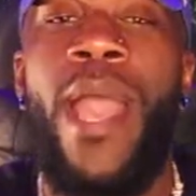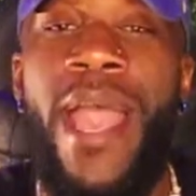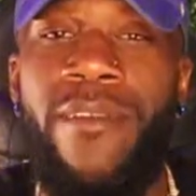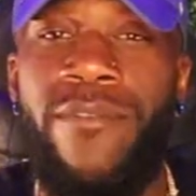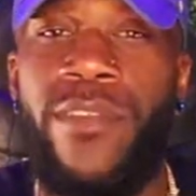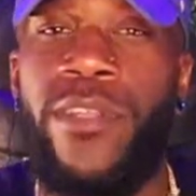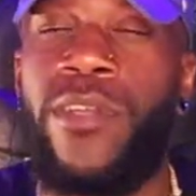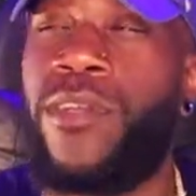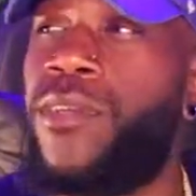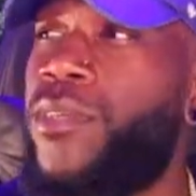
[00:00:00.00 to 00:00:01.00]

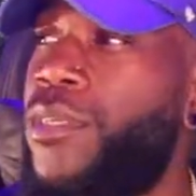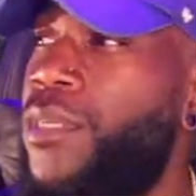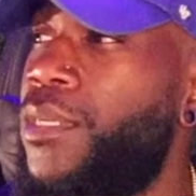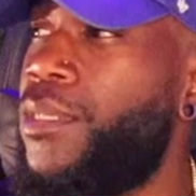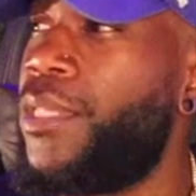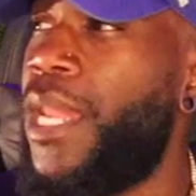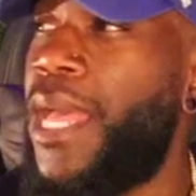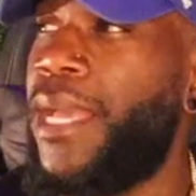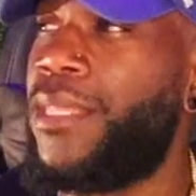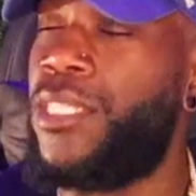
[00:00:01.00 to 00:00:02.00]
after that, I
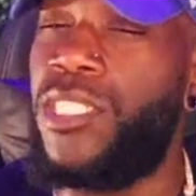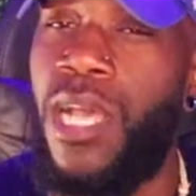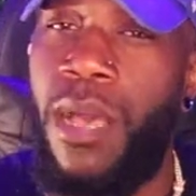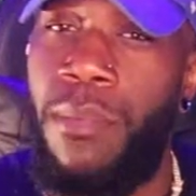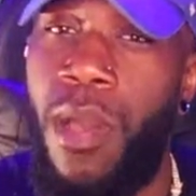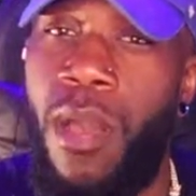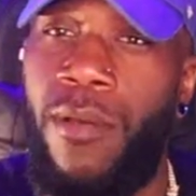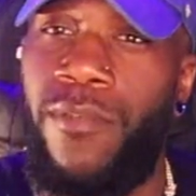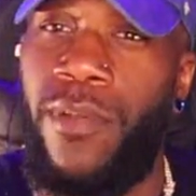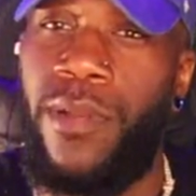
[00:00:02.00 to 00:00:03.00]
got the job
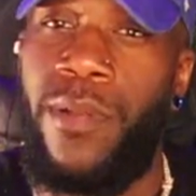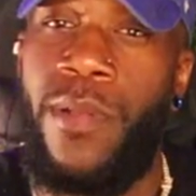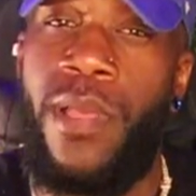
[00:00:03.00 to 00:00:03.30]
offer.